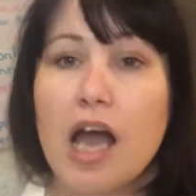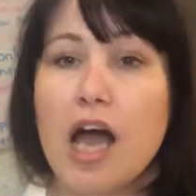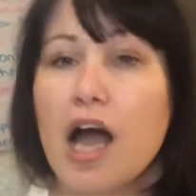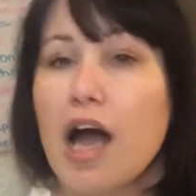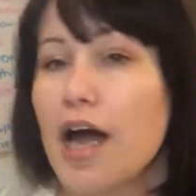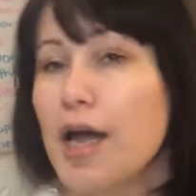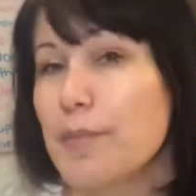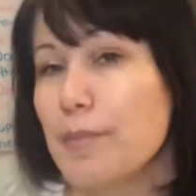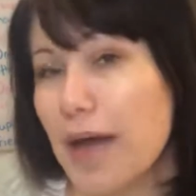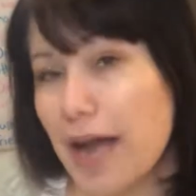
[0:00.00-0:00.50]

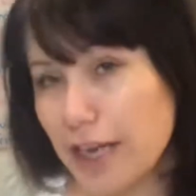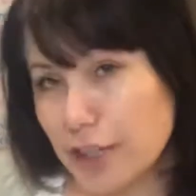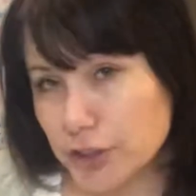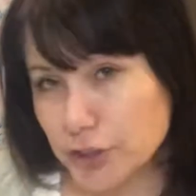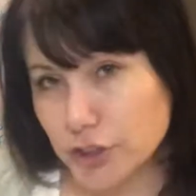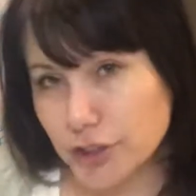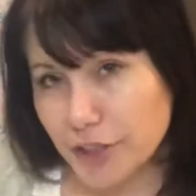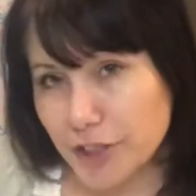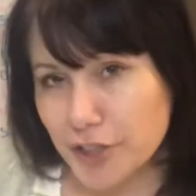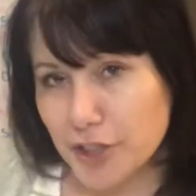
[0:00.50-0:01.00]
I'm
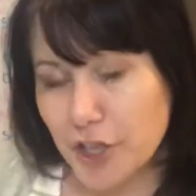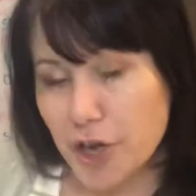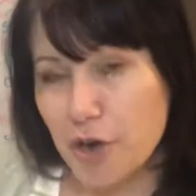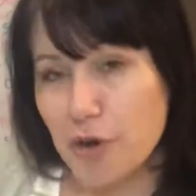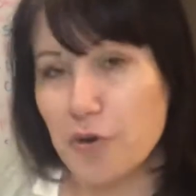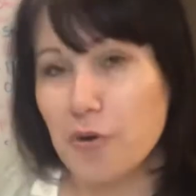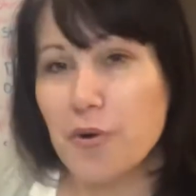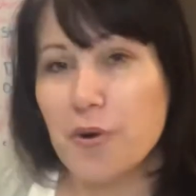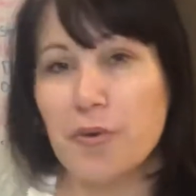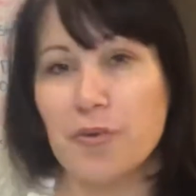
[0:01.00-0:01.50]
actually,
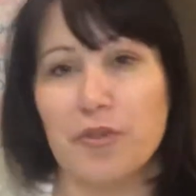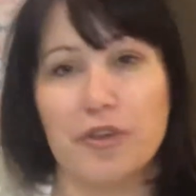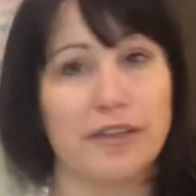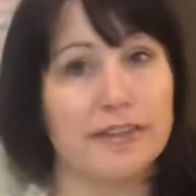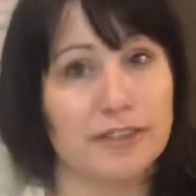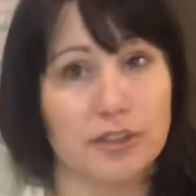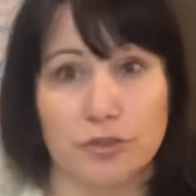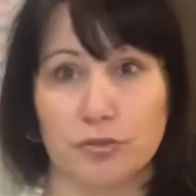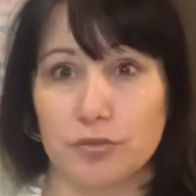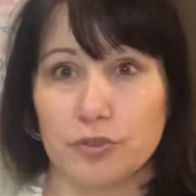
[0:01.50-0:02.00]
though,
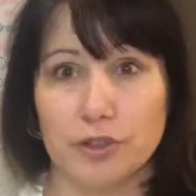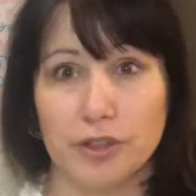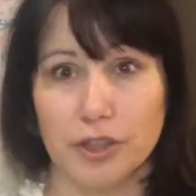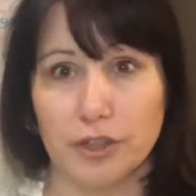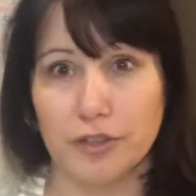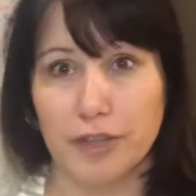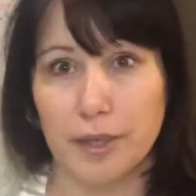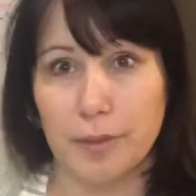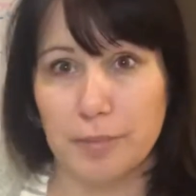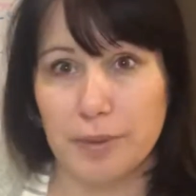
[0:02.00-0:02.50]
there's a really
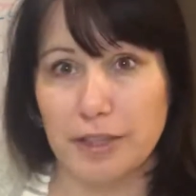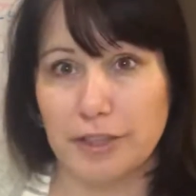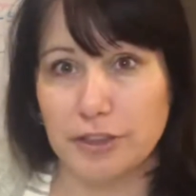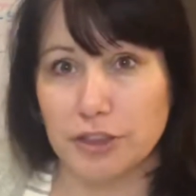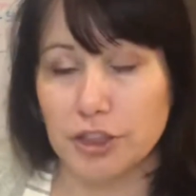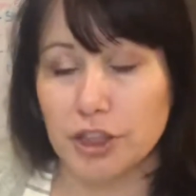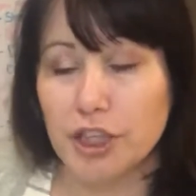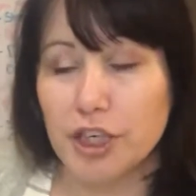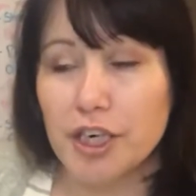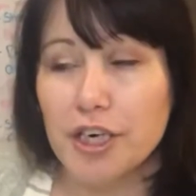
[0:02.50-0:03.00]
great
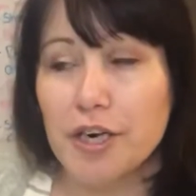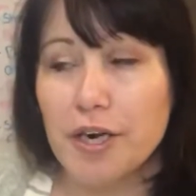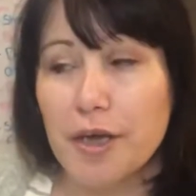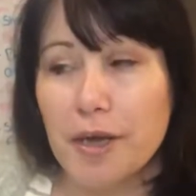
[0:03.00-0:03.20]
picture